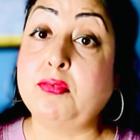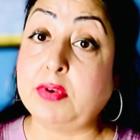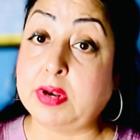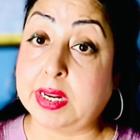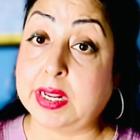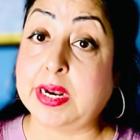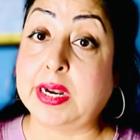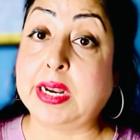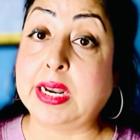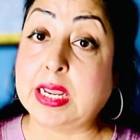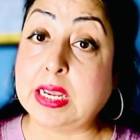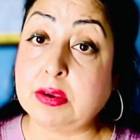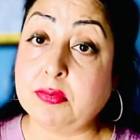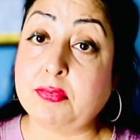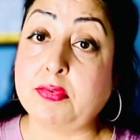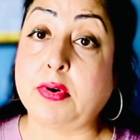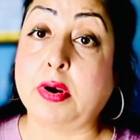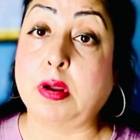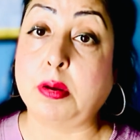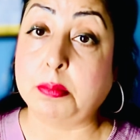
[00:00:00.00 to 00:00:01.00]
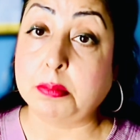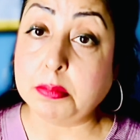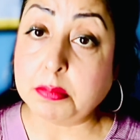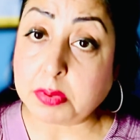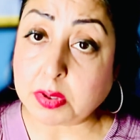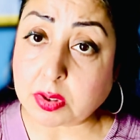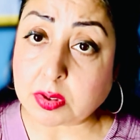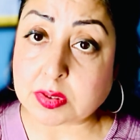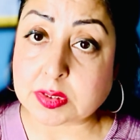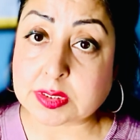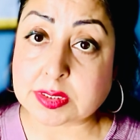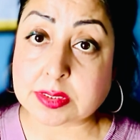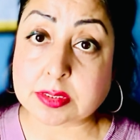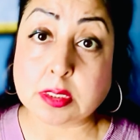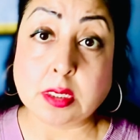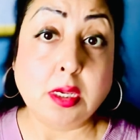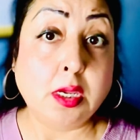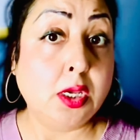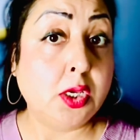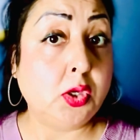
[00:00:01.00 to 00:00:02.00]
learning from books.
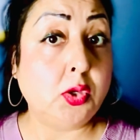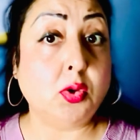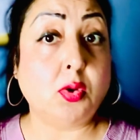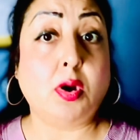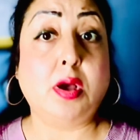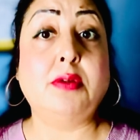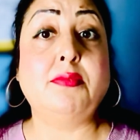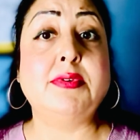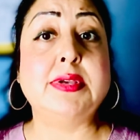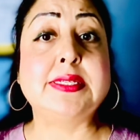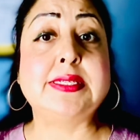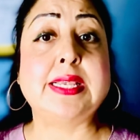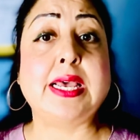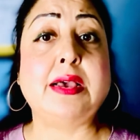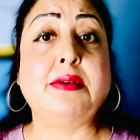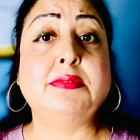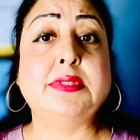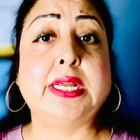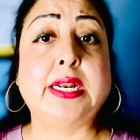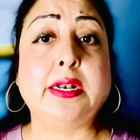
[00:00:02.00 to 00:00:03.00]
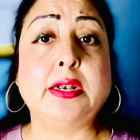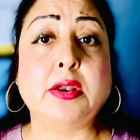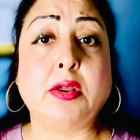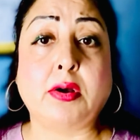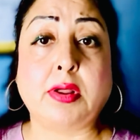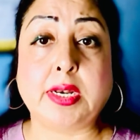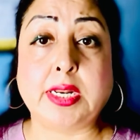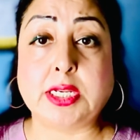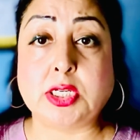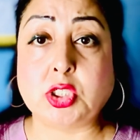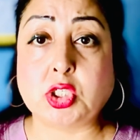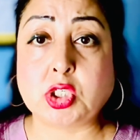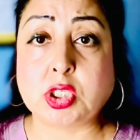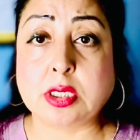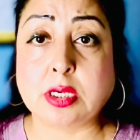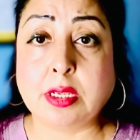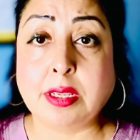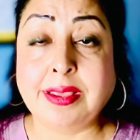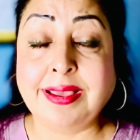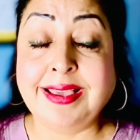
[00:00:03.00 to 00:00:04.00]
You always have that knowledge.
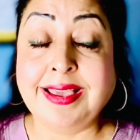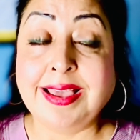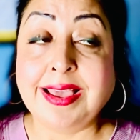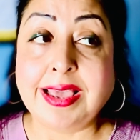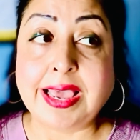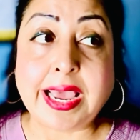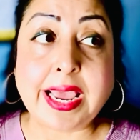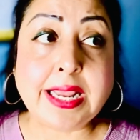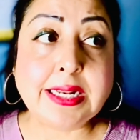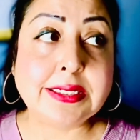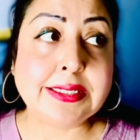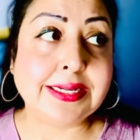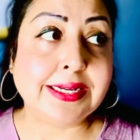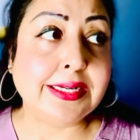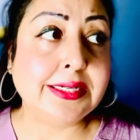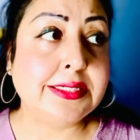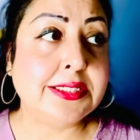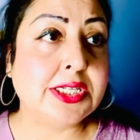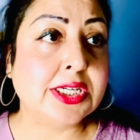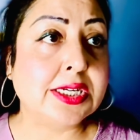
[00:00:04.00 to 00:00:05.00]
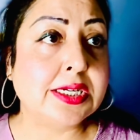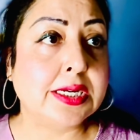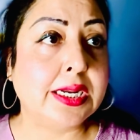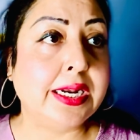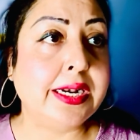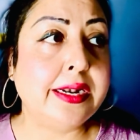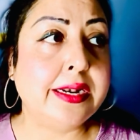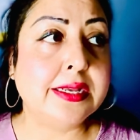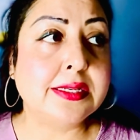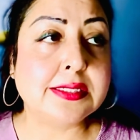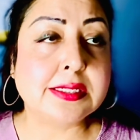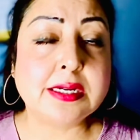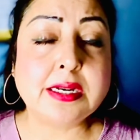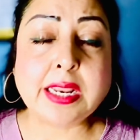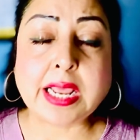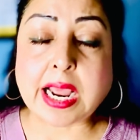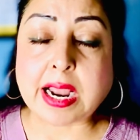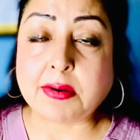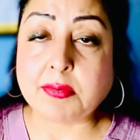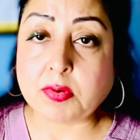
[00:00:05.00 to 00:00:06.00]
And it doesn't
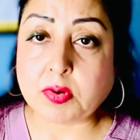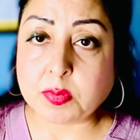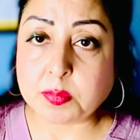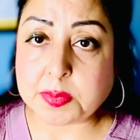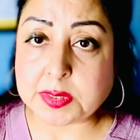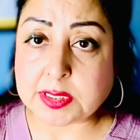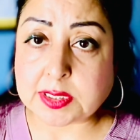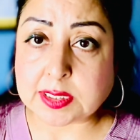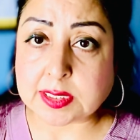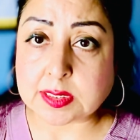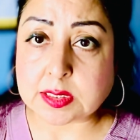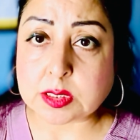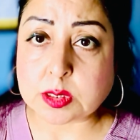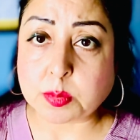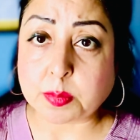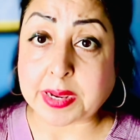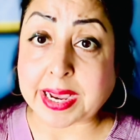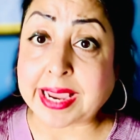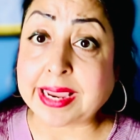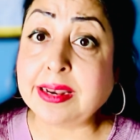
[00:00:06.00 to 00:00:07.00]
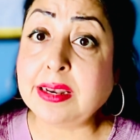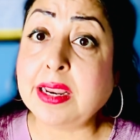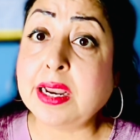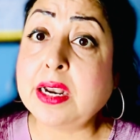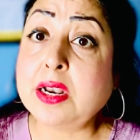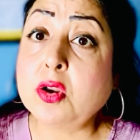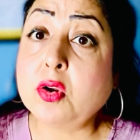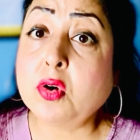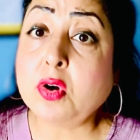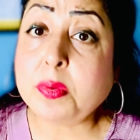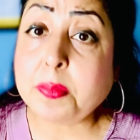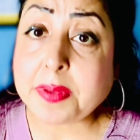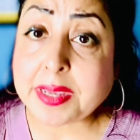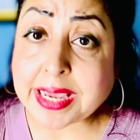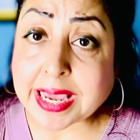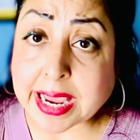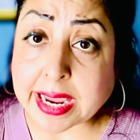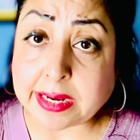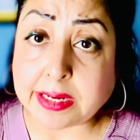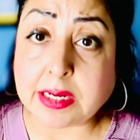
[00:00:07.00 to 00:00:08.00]
have to be just mine. It could be
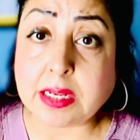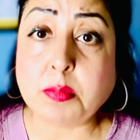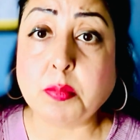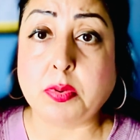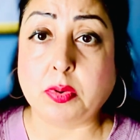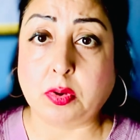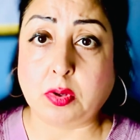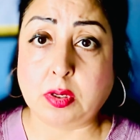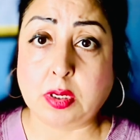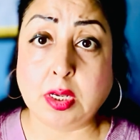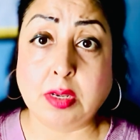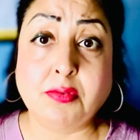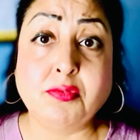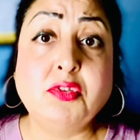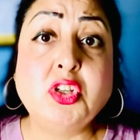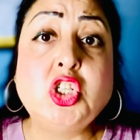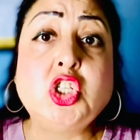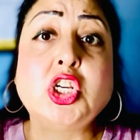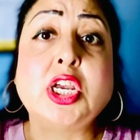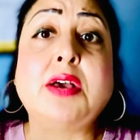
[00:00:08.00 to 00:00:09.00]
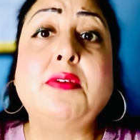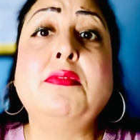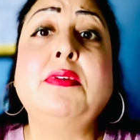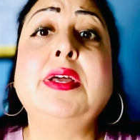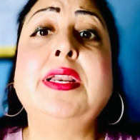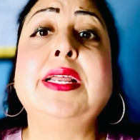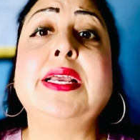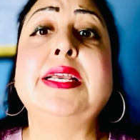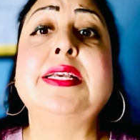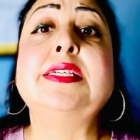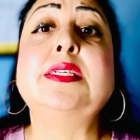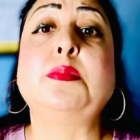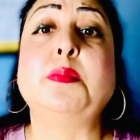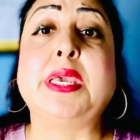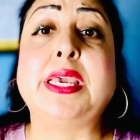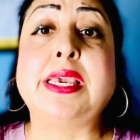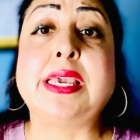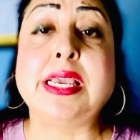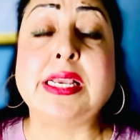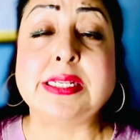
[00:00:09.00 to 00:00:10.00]
any book, whichever is
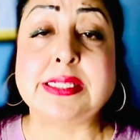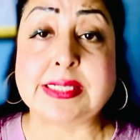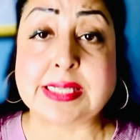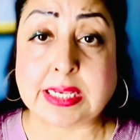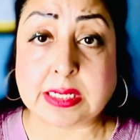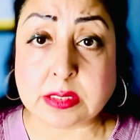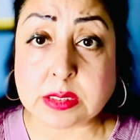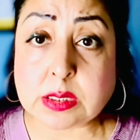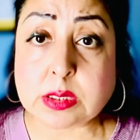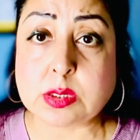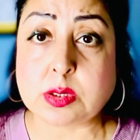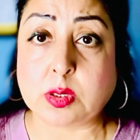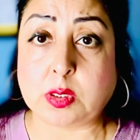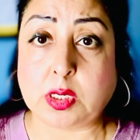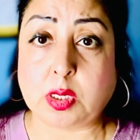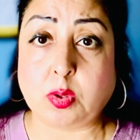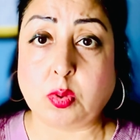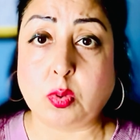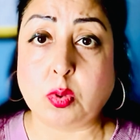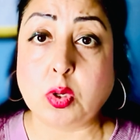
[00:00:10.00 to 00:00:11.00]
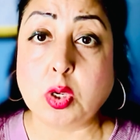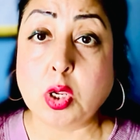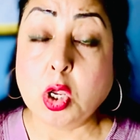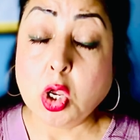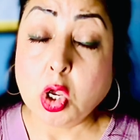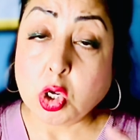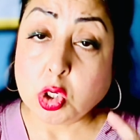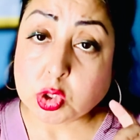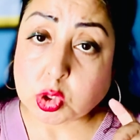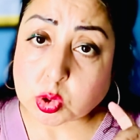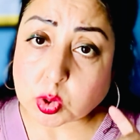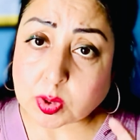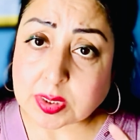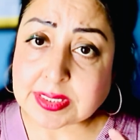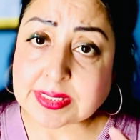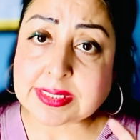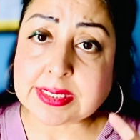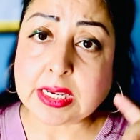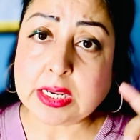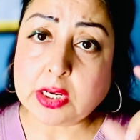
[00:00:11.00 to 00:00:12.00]
making sense to you. So
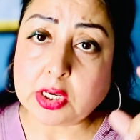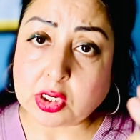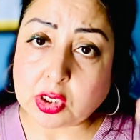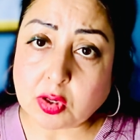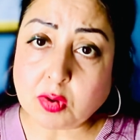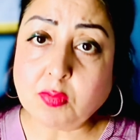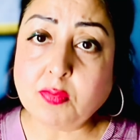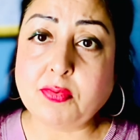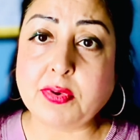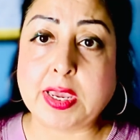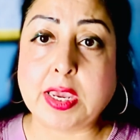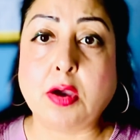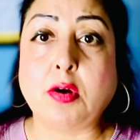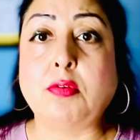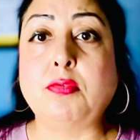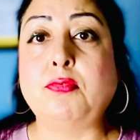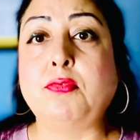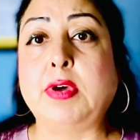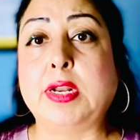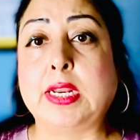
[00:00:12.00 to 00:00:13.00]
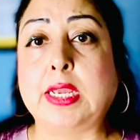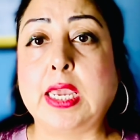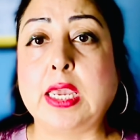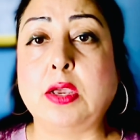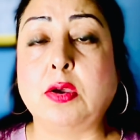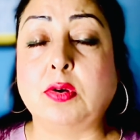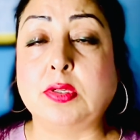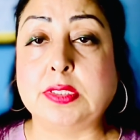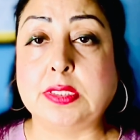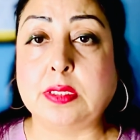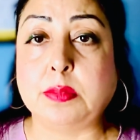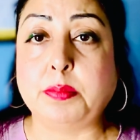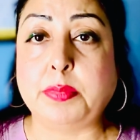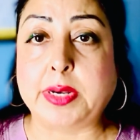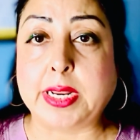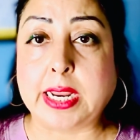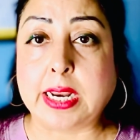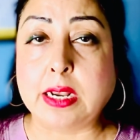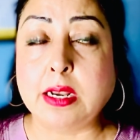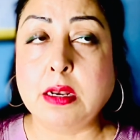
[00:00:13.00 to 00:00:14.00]
it's a new way of working on the
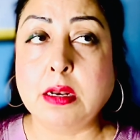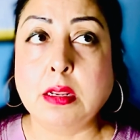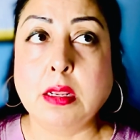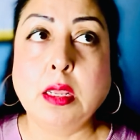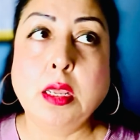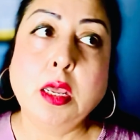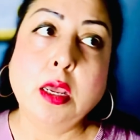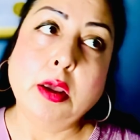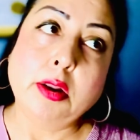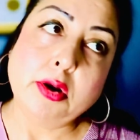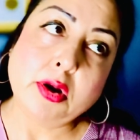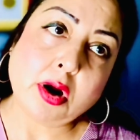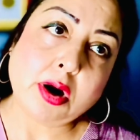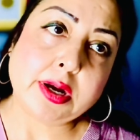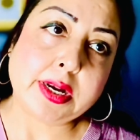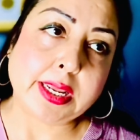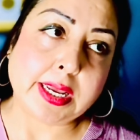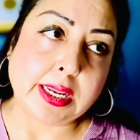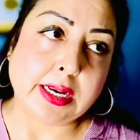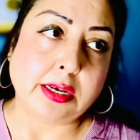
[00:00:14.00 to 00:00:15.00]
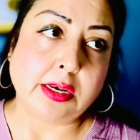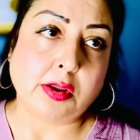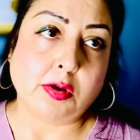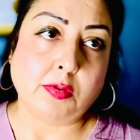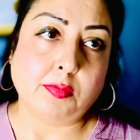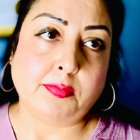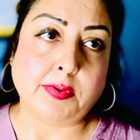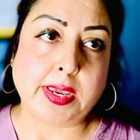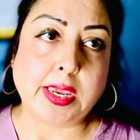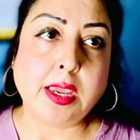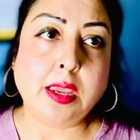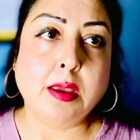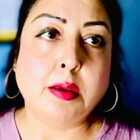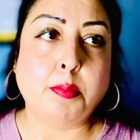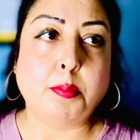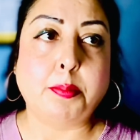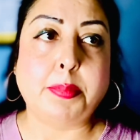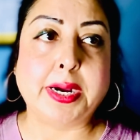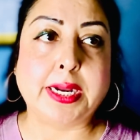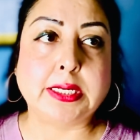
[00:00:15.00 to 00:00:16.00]
brain. Not a new way,
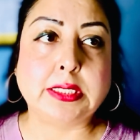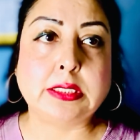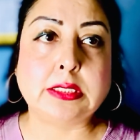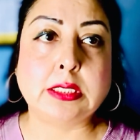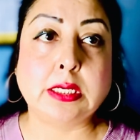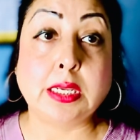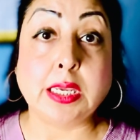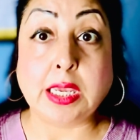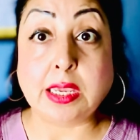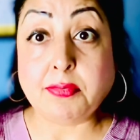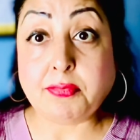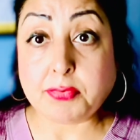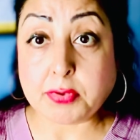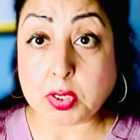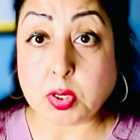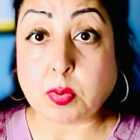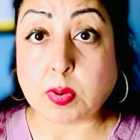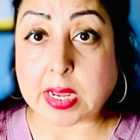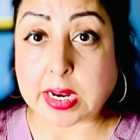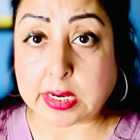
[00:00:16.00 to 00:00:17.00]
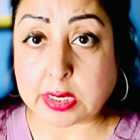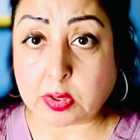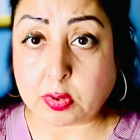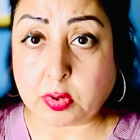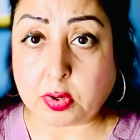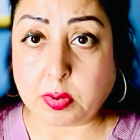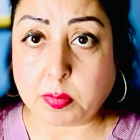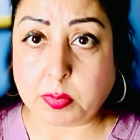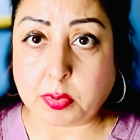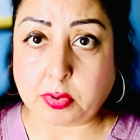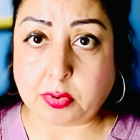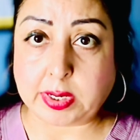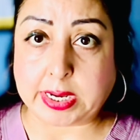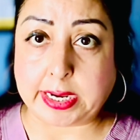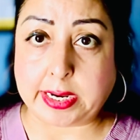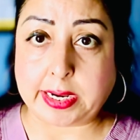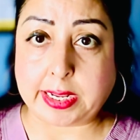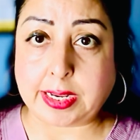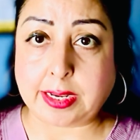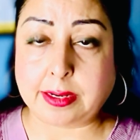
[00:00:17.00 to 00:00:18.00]
but if you are new to book
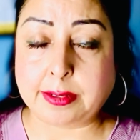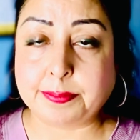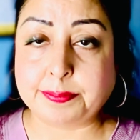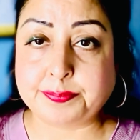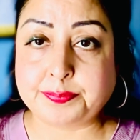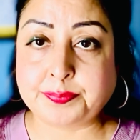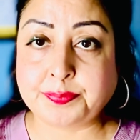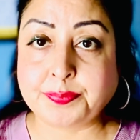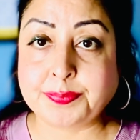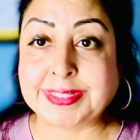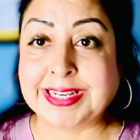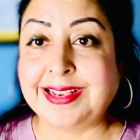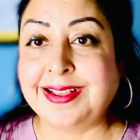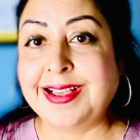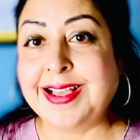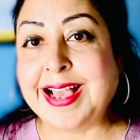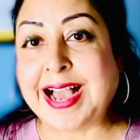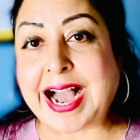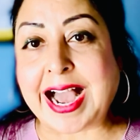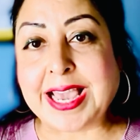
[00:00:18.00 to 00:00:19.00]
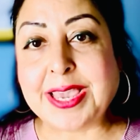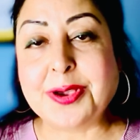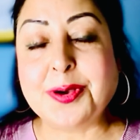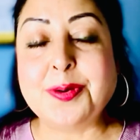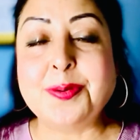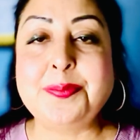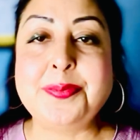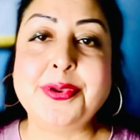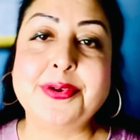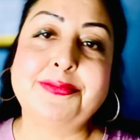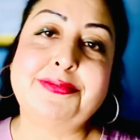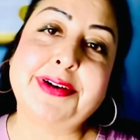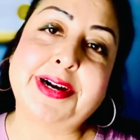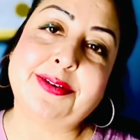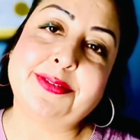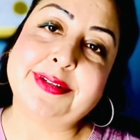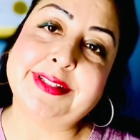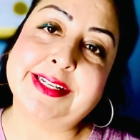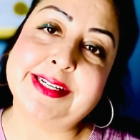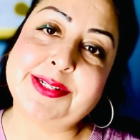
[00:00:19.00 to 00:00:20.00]
reading. I hope you
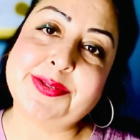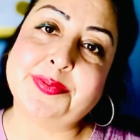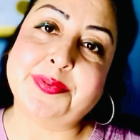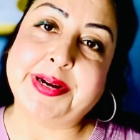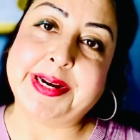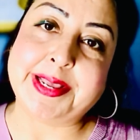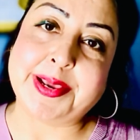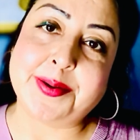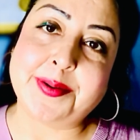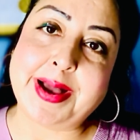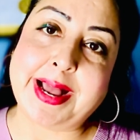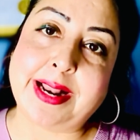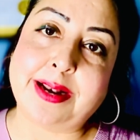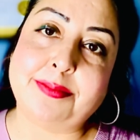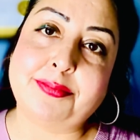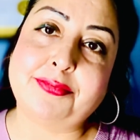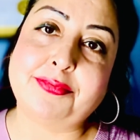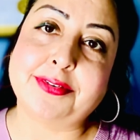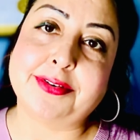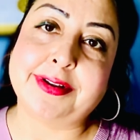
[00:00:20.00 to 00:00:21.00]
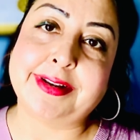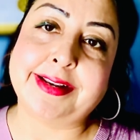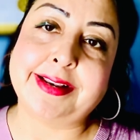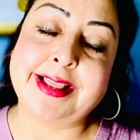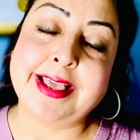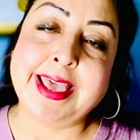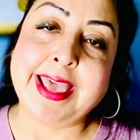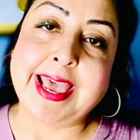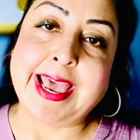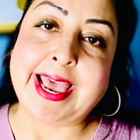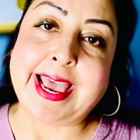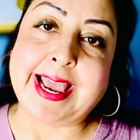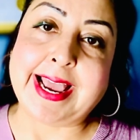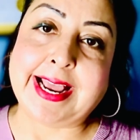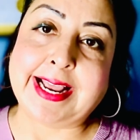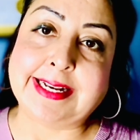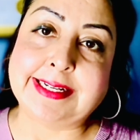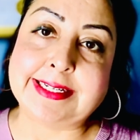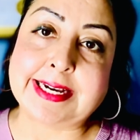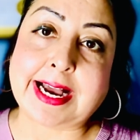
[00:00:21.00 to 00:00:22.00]
found this video helpful,
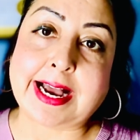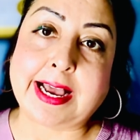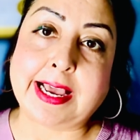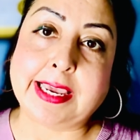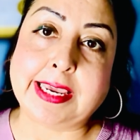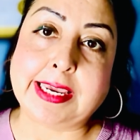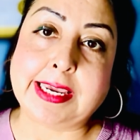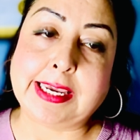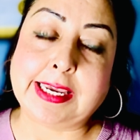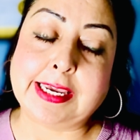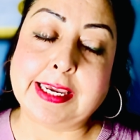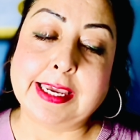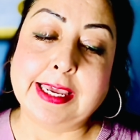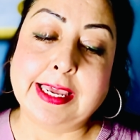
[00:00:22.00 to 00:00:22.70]
and I